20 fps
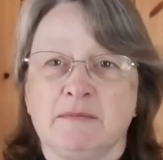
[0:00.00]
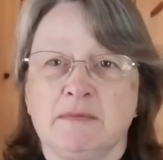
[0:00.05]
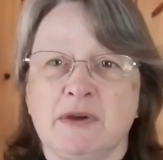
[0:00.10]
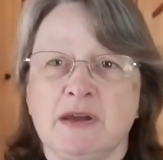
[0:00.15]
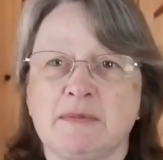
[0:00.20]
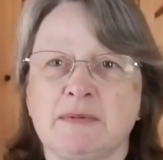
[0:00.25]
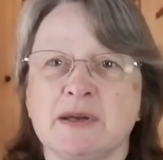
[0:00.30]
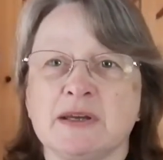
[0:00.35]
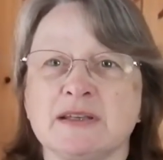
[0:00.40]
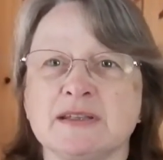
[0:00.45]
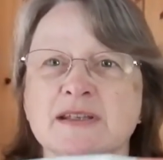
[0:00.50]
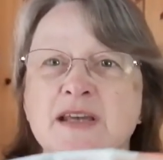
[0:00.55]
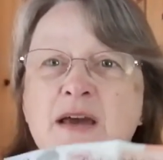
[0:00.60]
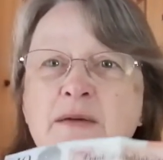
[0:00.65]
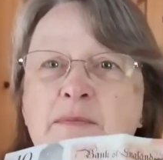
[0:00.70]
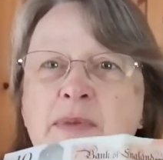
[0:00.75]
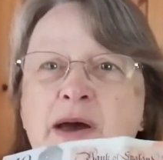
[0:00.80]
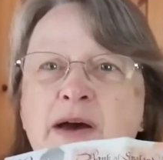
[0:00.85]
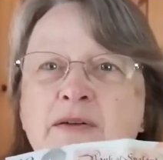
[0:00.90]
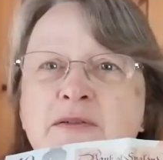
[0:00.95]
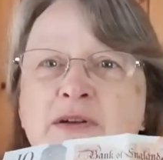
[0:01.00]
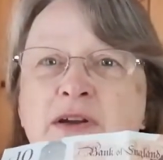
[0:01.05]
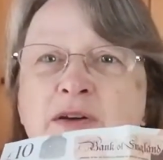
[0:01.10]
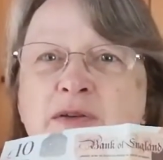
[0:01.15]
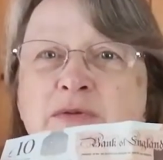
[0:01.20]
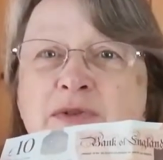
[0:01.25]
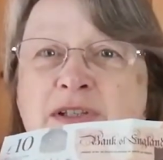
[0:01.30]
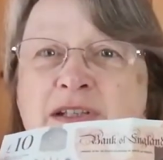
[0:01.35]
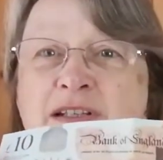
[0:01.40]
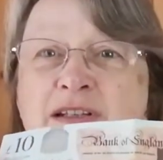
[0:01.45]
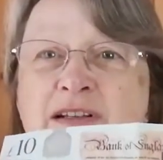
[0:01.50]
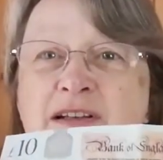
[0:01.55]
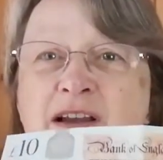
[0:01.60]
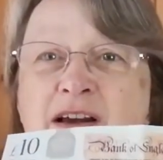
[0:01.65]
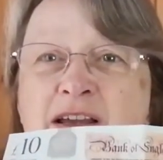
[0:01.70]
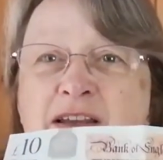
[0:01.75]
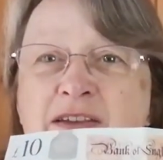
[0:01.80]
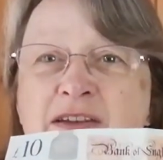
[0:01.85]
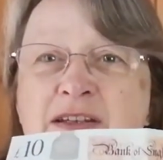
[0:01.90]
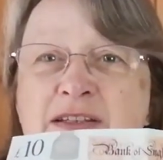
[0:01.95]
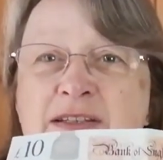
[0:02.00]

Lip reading: maybe a £10 note like